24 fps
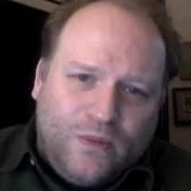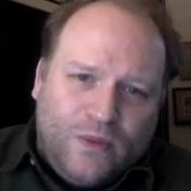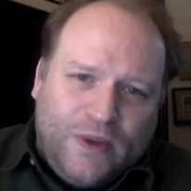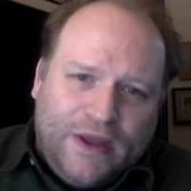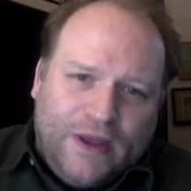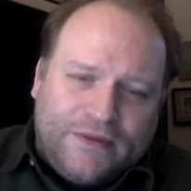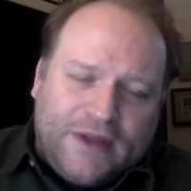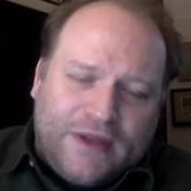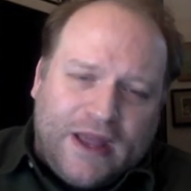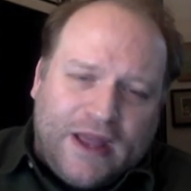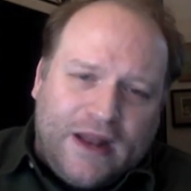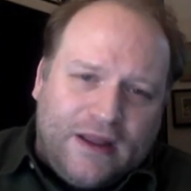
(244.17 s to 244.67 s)

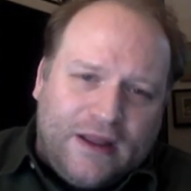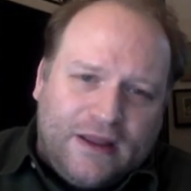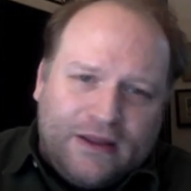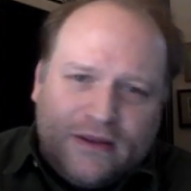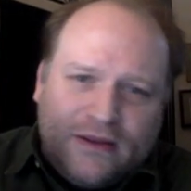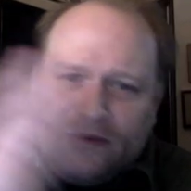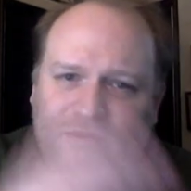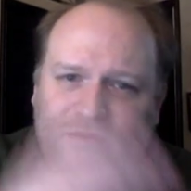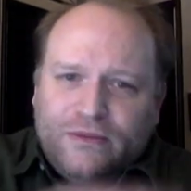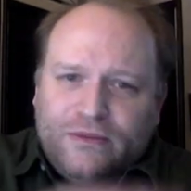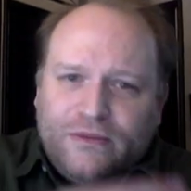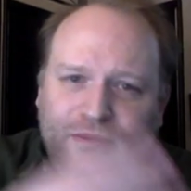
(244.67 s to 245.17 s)
I've kind of,
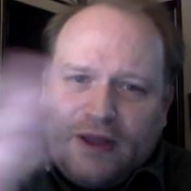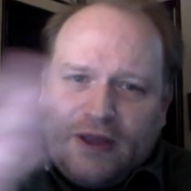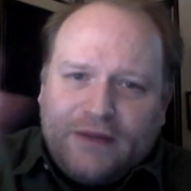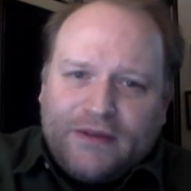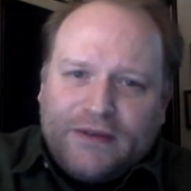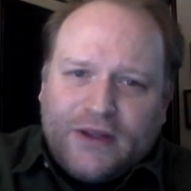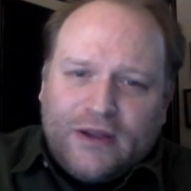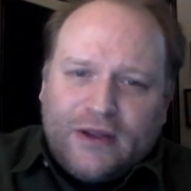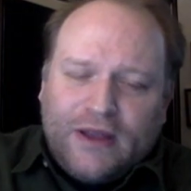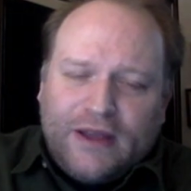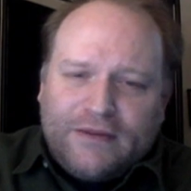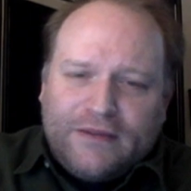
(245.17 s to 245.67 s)

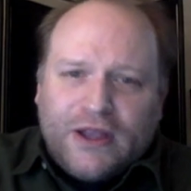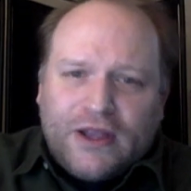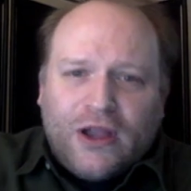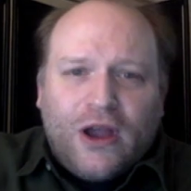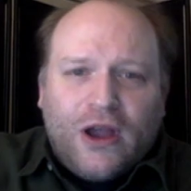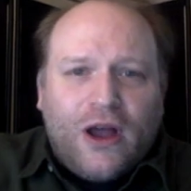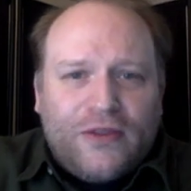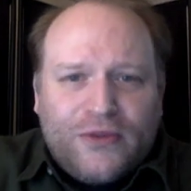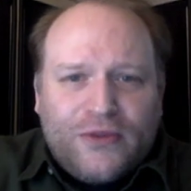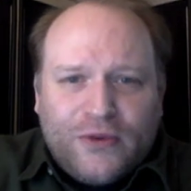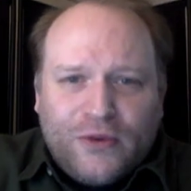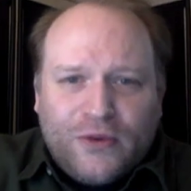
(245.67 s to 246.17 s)
having
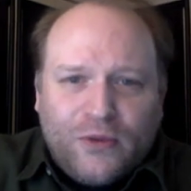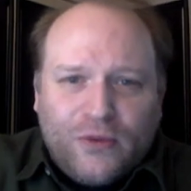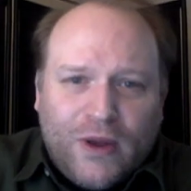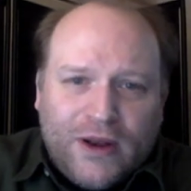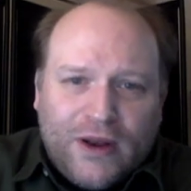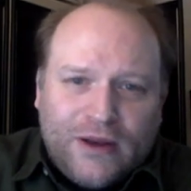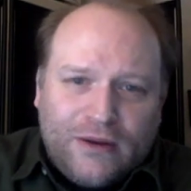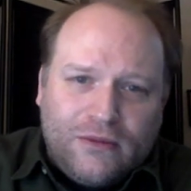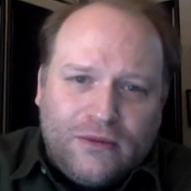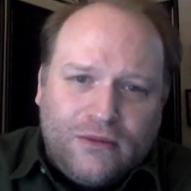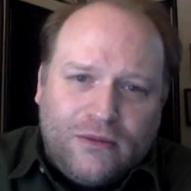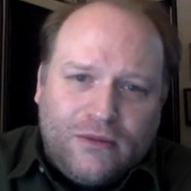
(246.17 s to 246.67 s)
gone through
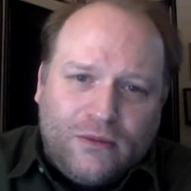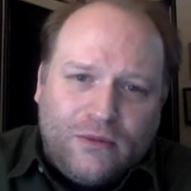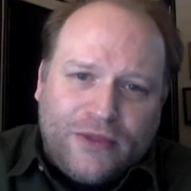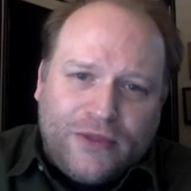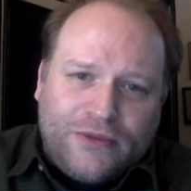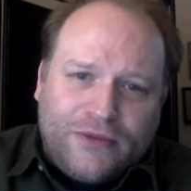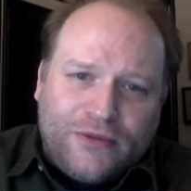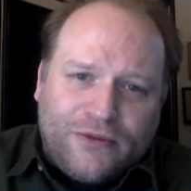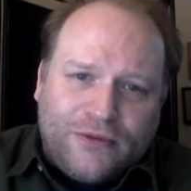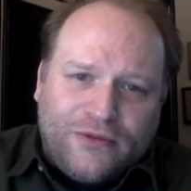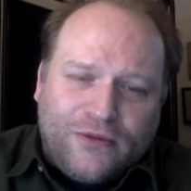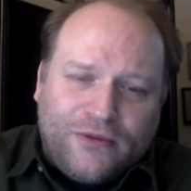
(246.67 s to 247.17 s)
1
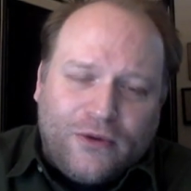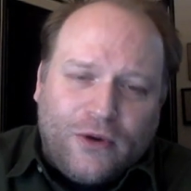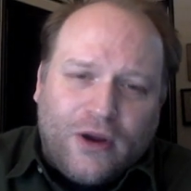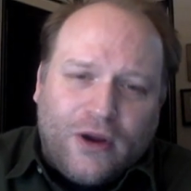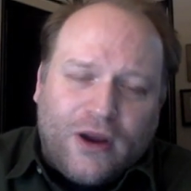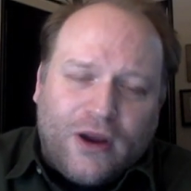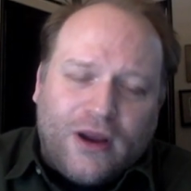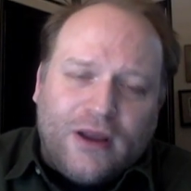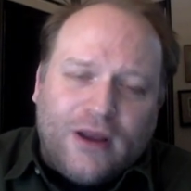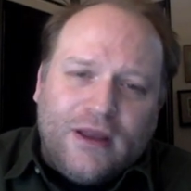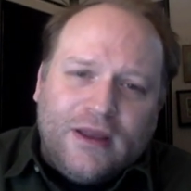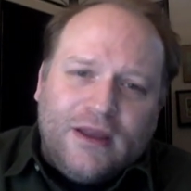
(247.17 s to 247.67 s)
through
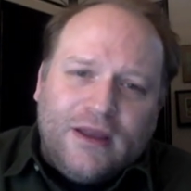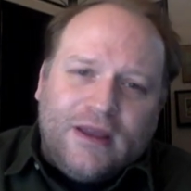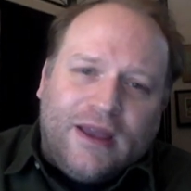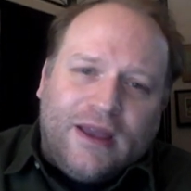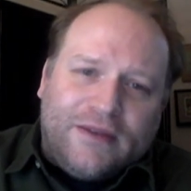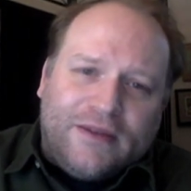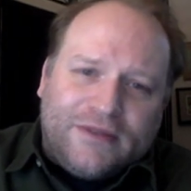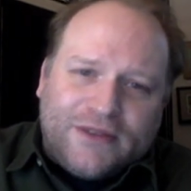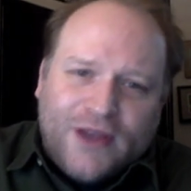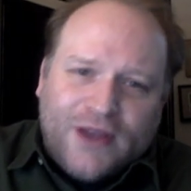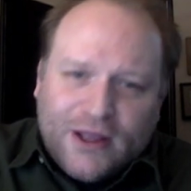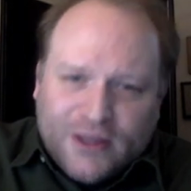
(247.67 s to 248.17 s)
4,
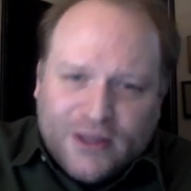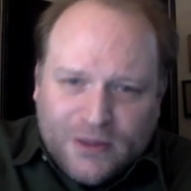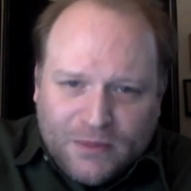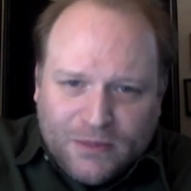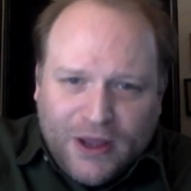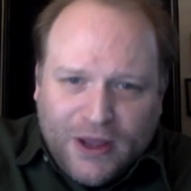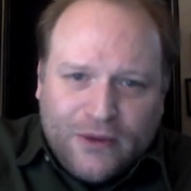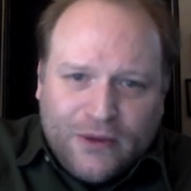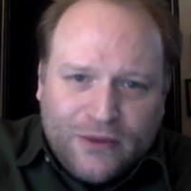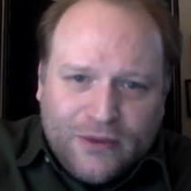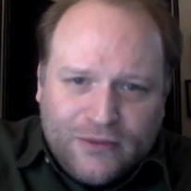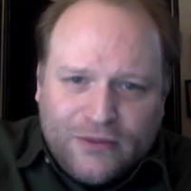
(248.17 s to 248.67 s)
have talked
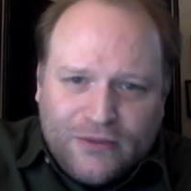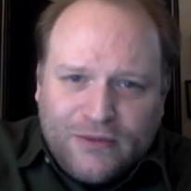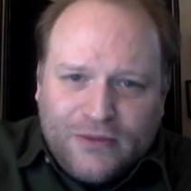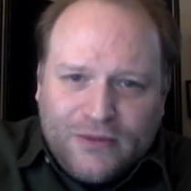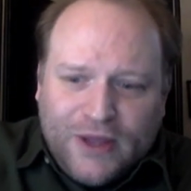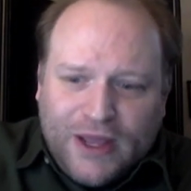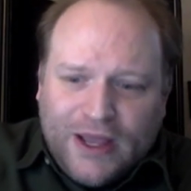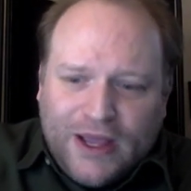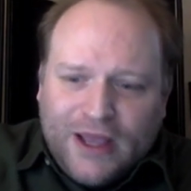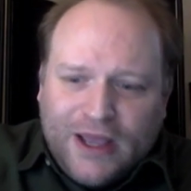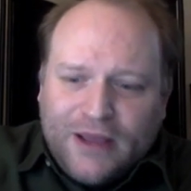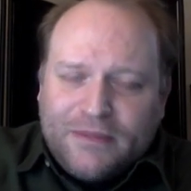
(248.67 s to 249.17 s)
about
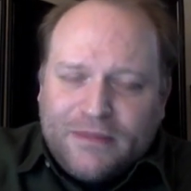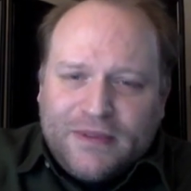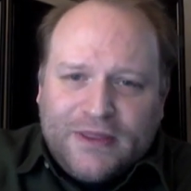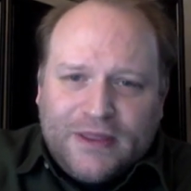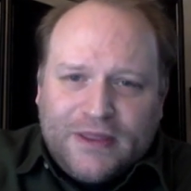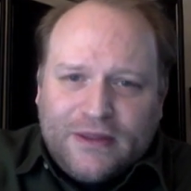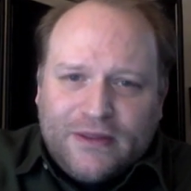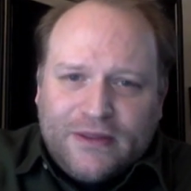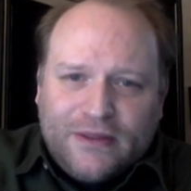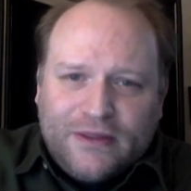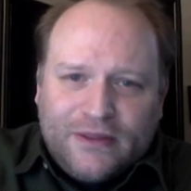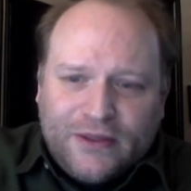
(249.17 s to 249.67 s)

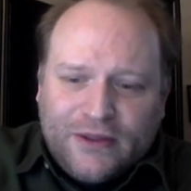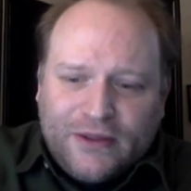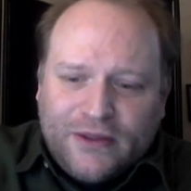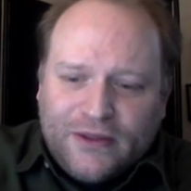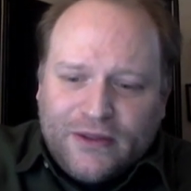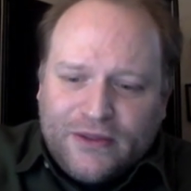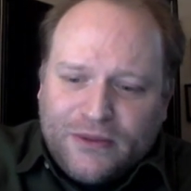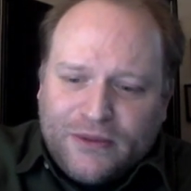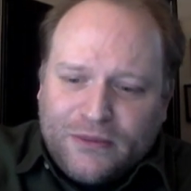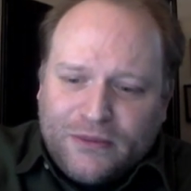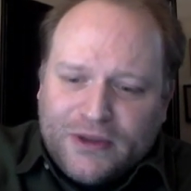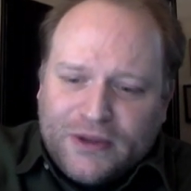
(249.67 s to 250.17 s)

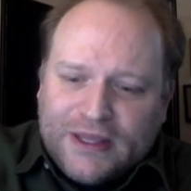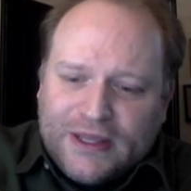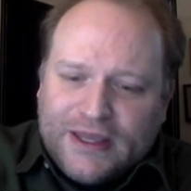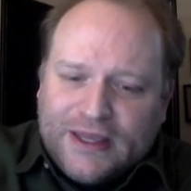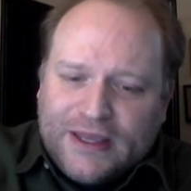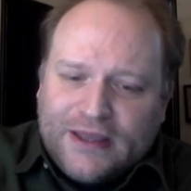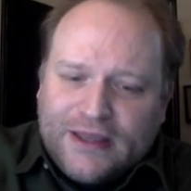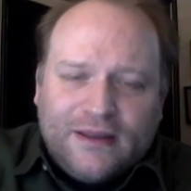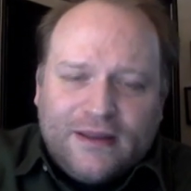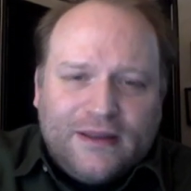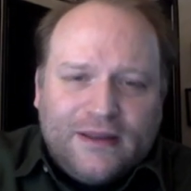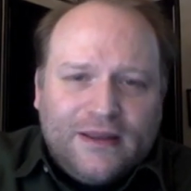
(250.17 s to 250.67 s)
the
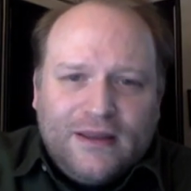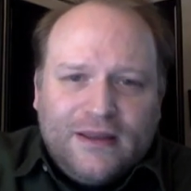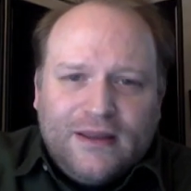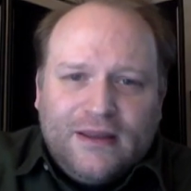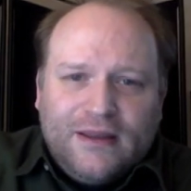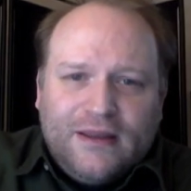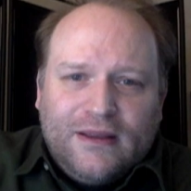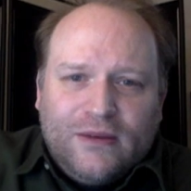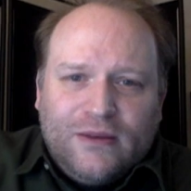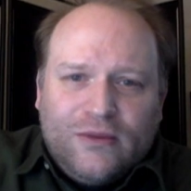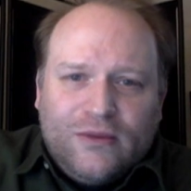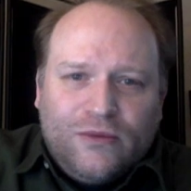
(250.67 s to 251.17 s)
really
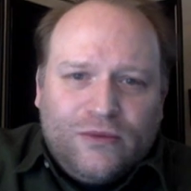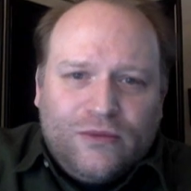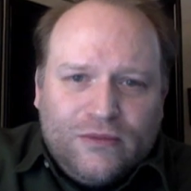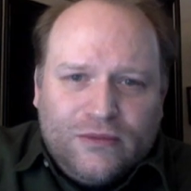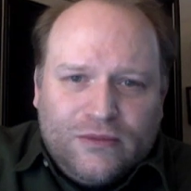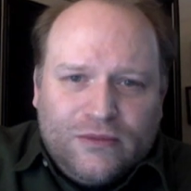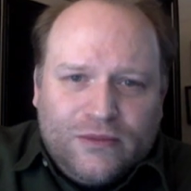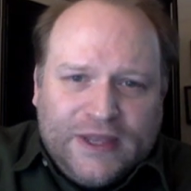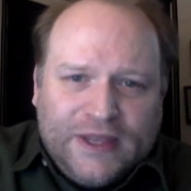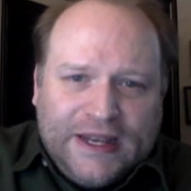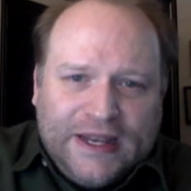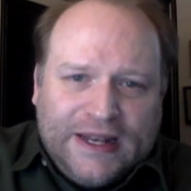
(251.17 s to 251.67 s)

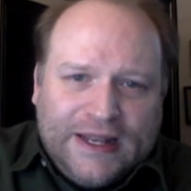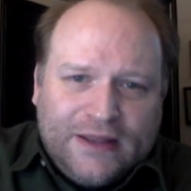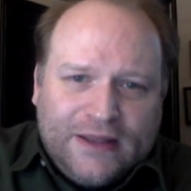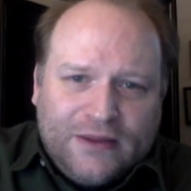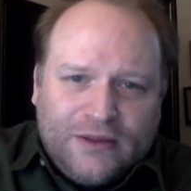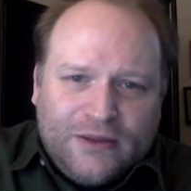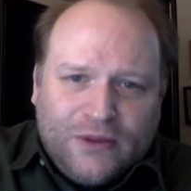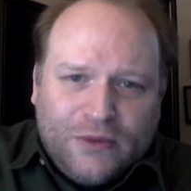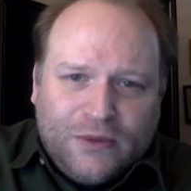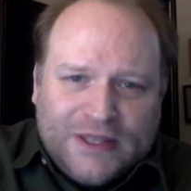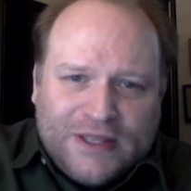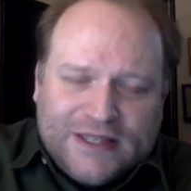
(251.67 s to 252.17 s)

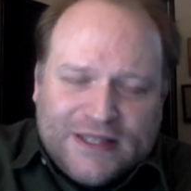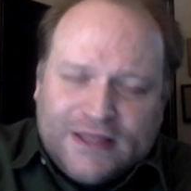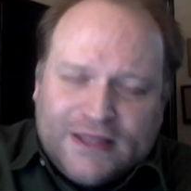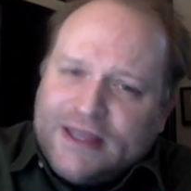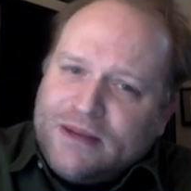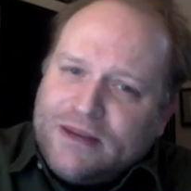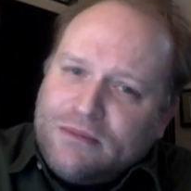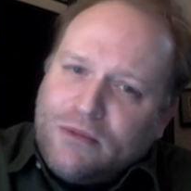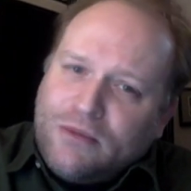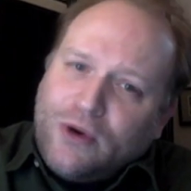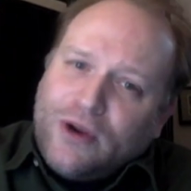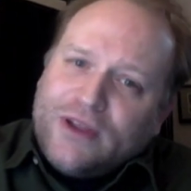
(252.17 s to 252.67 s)
the ones that
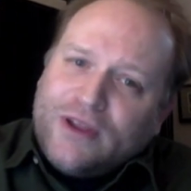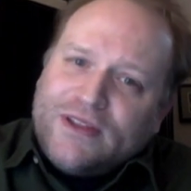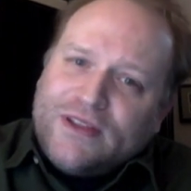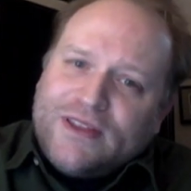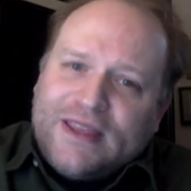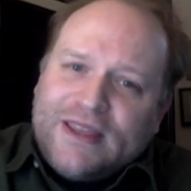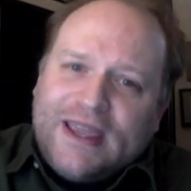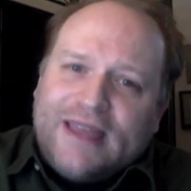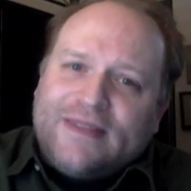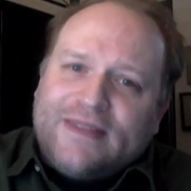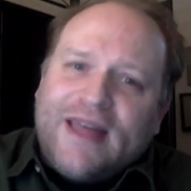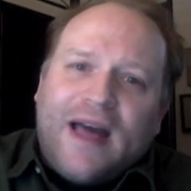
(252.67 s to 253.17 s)
lean more into
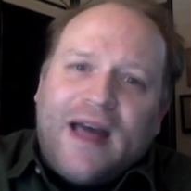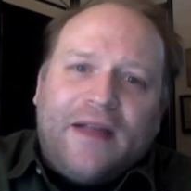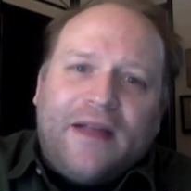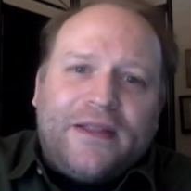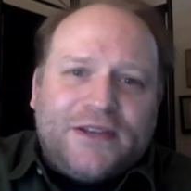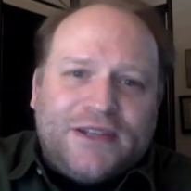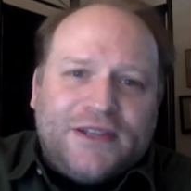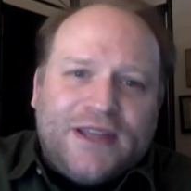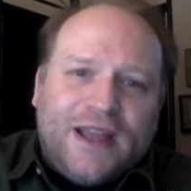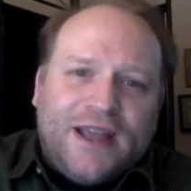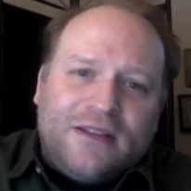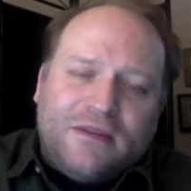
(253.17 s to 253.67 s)
the
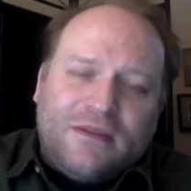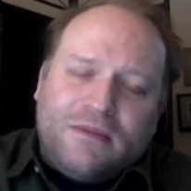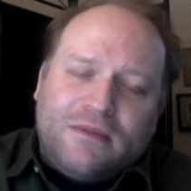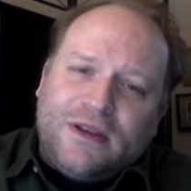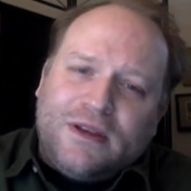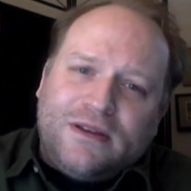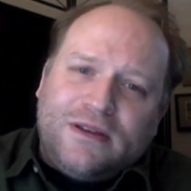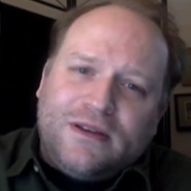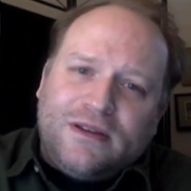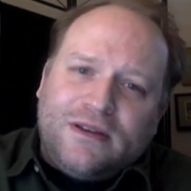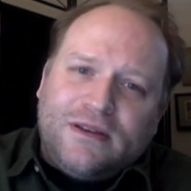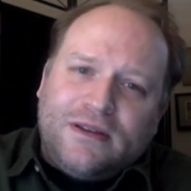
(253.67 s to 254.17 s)
anthology element,